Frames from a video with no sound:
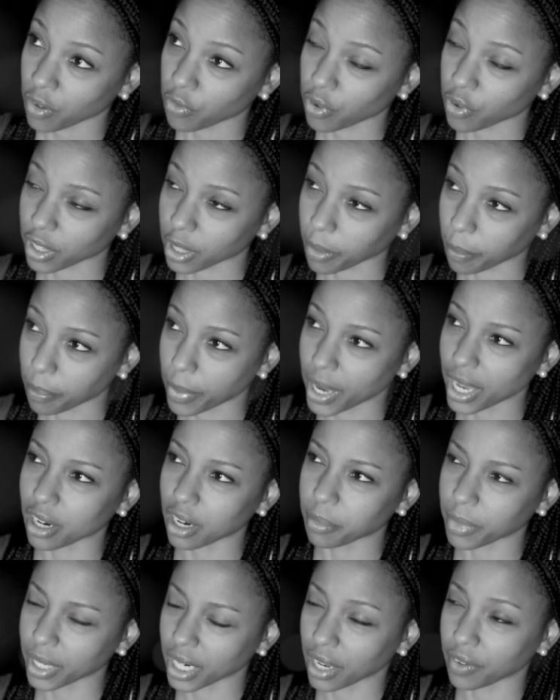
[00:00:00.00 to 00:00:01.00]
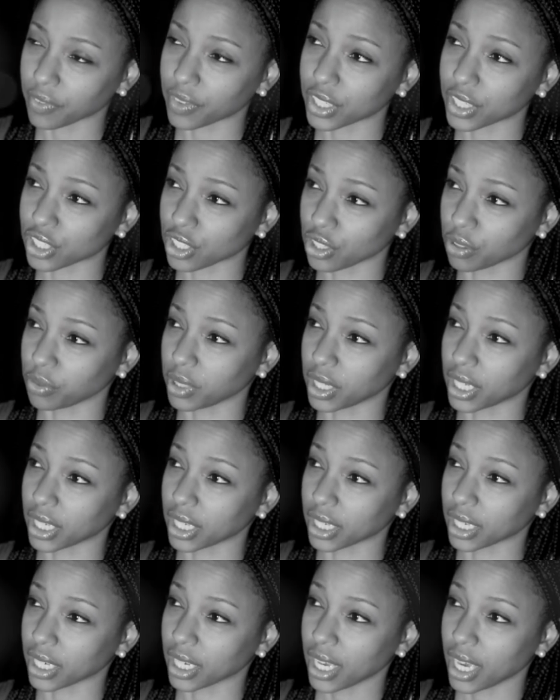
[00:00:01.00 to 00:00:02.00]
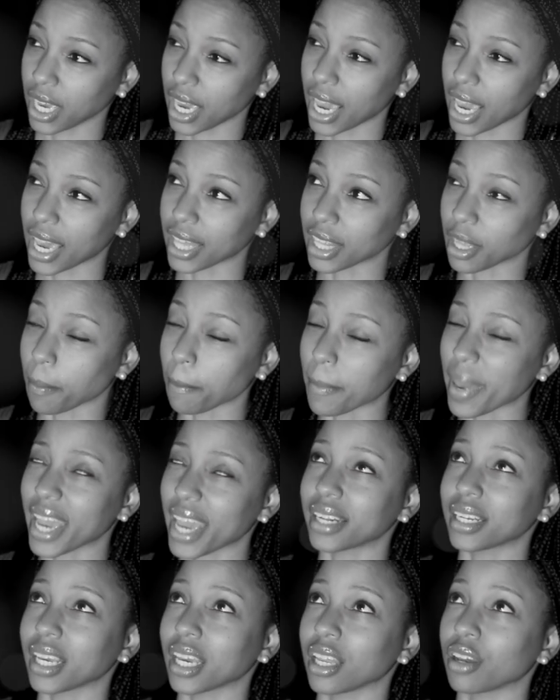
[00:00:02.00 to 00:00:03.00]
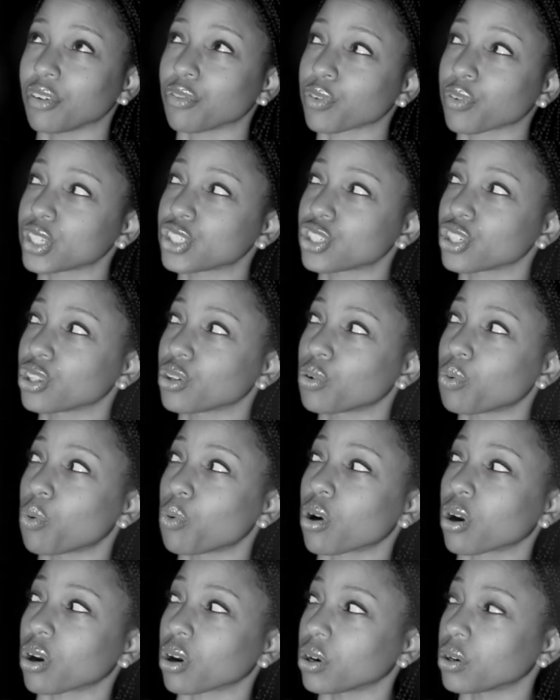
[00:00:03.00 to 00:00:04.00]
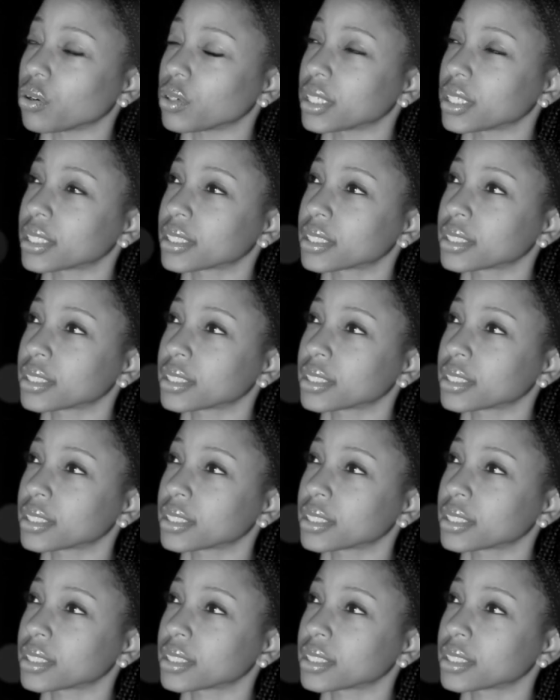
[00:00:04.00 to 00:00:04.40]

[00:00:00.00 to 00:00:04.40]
For the betterment of this union and the mandate of reaching the world.